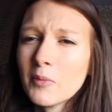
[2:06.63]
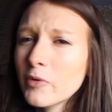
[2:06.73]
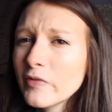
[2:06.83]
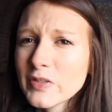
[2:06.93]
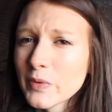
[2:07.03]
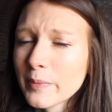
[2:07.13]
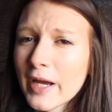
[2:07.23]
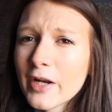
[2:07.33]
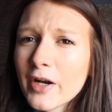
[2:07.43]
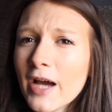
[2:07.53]
the movies were
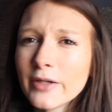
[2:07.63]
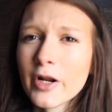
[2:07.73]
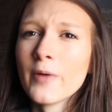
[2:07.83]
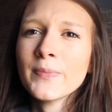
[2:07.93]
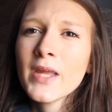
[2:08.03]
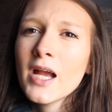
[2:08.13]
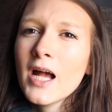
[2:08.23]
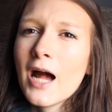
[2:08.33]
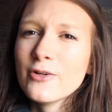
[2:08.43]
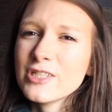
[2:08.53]
better, I don't know.
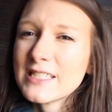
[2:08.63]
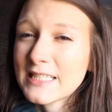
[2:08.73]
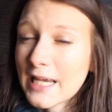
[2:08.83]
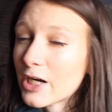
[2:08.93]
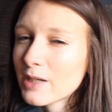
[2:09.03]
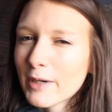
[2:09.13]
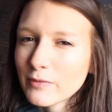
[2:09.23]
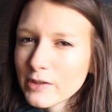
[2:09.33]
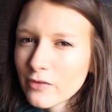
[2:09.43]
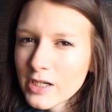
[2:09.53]
I was just scared about
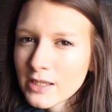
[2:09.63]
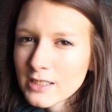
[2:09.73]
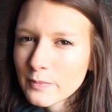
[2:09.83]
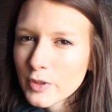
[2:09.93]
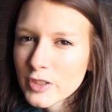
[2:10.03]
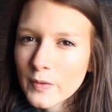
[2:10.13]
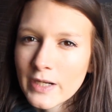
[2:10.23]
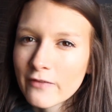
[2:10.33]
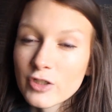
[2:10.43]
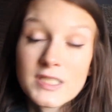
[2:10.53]
rereading these books, so I
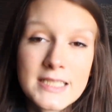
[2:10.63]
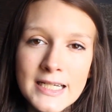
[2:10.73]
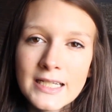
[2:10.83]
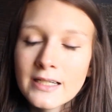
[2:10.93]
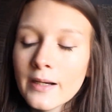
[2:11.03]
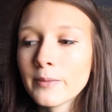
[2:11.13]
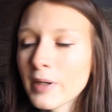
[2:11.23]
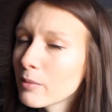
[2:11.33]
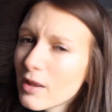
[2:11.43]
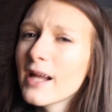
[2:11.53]
never did,
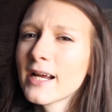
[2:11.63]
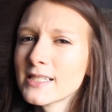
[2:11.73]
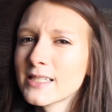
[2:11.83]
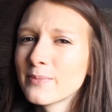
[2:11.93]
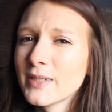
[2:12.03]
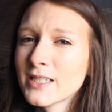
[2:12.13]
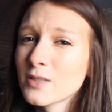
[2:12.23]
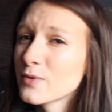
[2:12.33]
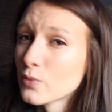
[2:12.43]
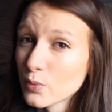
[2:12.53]
but I'm glad I did because
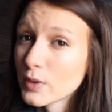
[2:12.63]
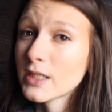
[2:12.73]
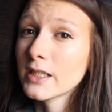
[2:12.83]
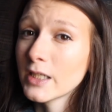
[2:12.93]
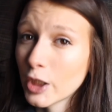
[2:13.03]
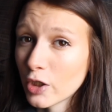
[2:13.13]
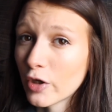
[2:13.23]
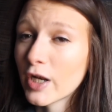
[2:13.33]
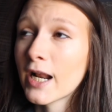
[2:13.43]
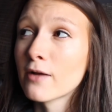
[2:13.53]
it was really
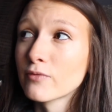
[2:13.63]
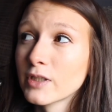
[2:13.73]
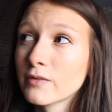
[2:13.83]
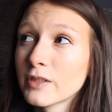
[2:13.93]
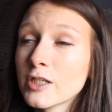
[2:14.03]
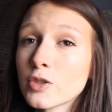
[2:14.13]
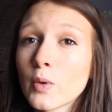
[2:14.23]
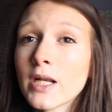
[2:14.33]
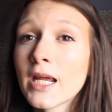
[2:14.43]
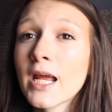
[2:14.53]
good and I really, really
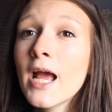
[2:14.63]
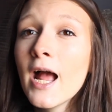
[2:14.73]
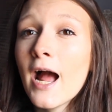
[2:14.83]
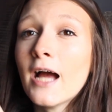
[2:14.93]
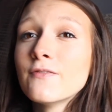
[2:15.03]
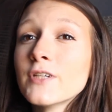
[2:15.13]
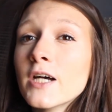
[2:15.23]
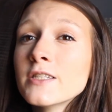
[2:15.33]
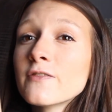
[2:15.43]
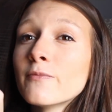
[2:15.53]
enjoyed it. I have
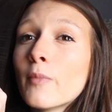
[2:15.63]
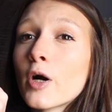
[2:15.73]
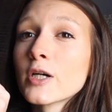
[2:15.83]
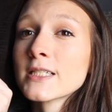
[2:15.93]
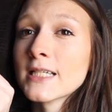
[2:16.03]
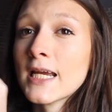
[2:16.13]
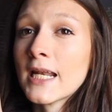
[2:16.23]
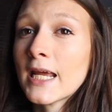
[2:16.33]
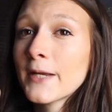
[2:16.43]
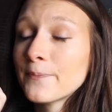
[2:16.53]
tons of marks
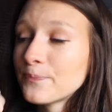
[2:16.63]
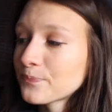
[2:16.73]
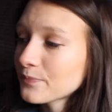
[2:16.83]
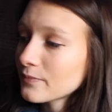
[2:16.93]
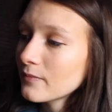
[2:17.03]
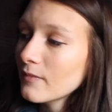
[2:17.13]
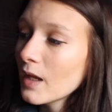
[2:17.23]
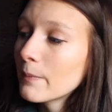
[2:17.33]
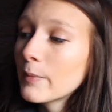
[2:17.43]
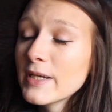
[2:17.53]
in it.
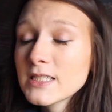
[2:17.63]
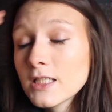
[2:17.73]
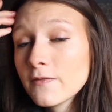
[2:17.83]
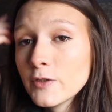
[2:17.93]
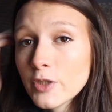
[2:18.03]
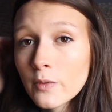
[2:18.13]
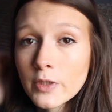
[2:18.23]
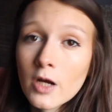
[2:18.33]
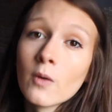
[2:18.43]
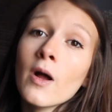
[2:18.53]
But basically, if you don't
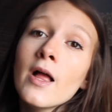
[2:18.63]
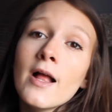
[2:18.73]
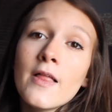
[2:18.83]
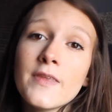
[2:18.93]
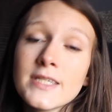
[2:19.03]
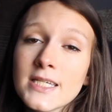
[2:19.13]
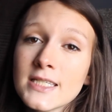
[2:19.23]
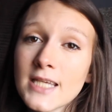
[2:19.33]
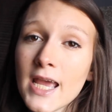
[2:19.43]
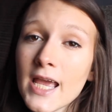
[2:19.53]
know, this
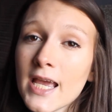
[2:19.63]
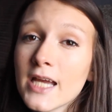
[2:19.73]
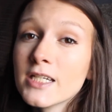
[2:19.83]
is a